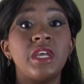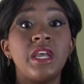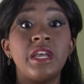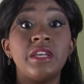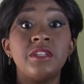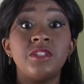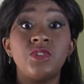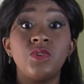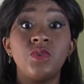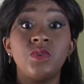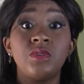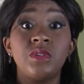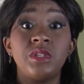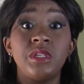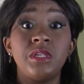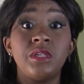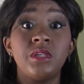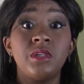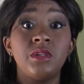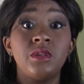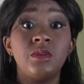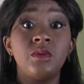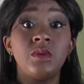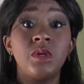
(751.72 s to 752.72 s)
as
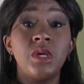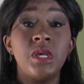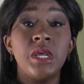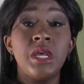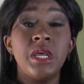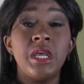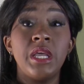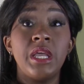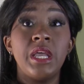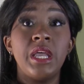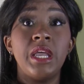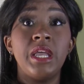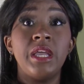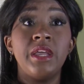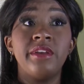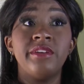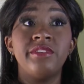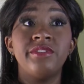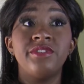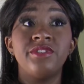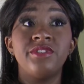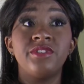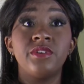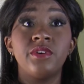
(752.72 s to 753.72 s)
Duolingo.
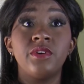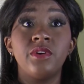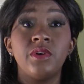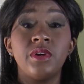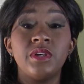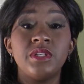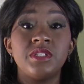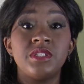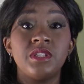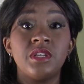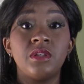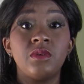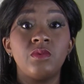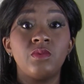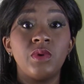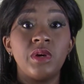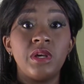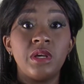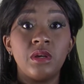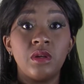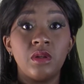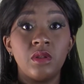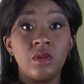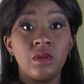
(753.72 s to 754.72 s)
And so I said,
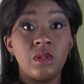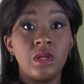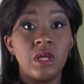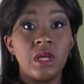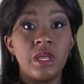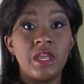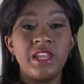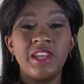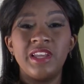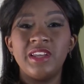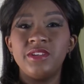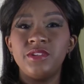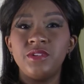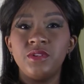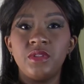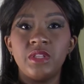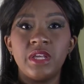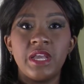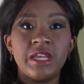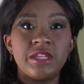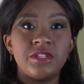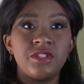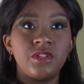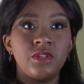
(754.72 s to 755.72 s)
well, and I do
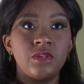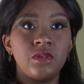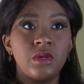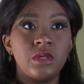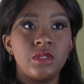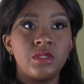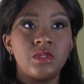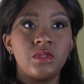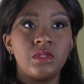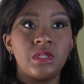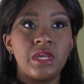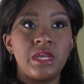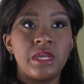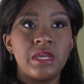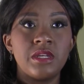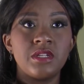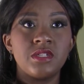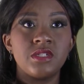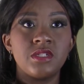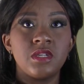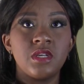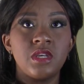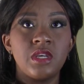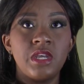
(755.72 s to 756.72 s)
that too. I do
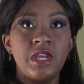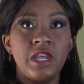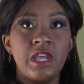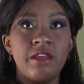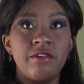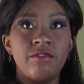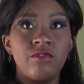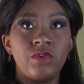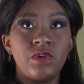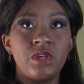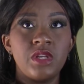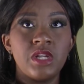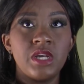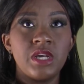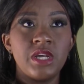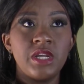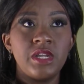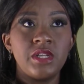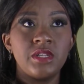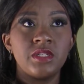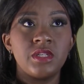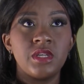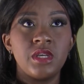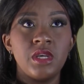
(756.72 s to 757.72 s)
that every
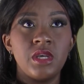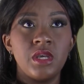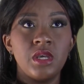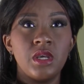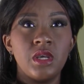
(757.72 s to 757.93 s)
night.